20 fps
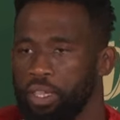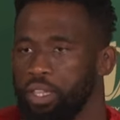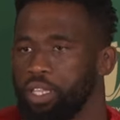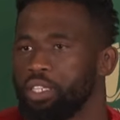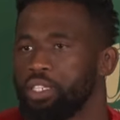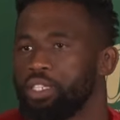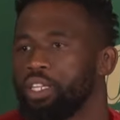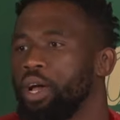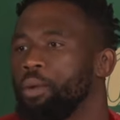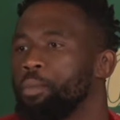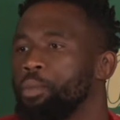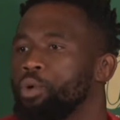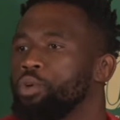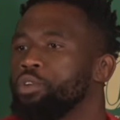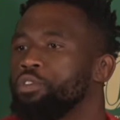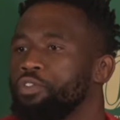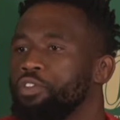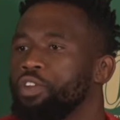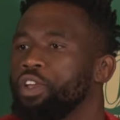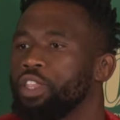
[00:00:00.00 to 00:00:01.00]
but this time
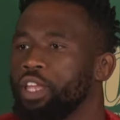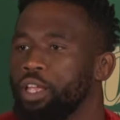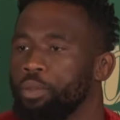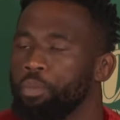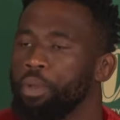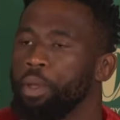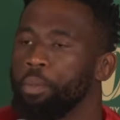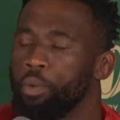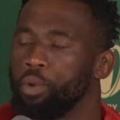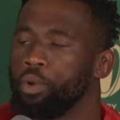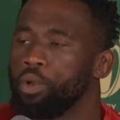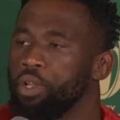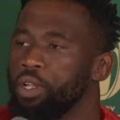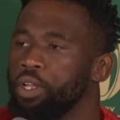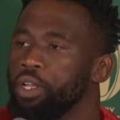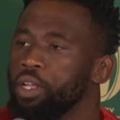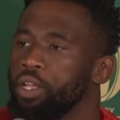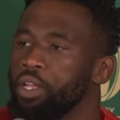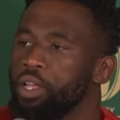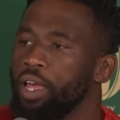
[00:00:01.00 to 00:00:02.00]
we could feel that
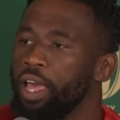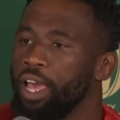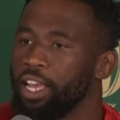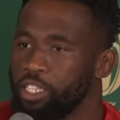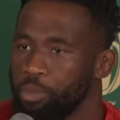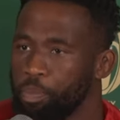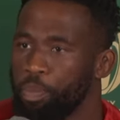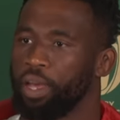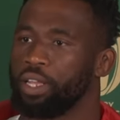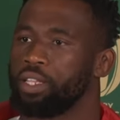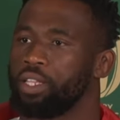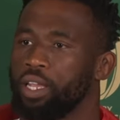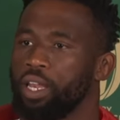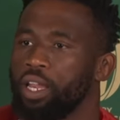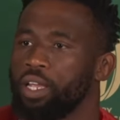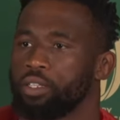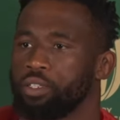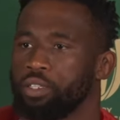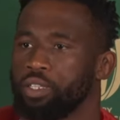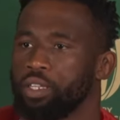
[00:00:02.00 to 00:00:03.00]
people expected